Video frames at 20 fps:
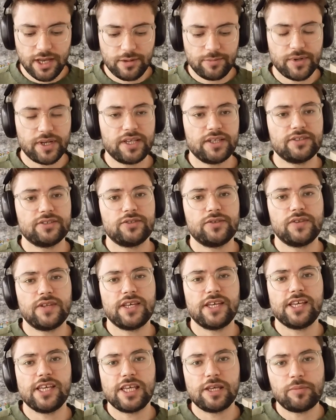but into the
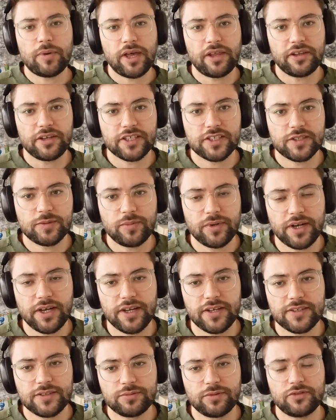email
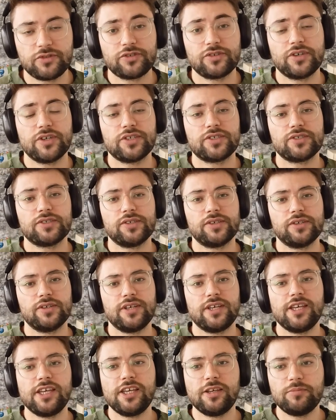experience with traditional
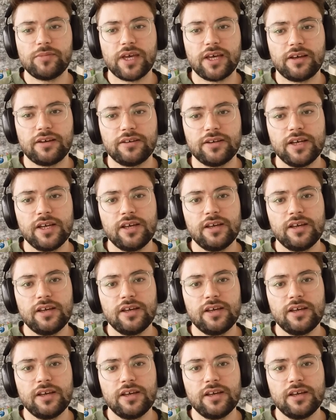email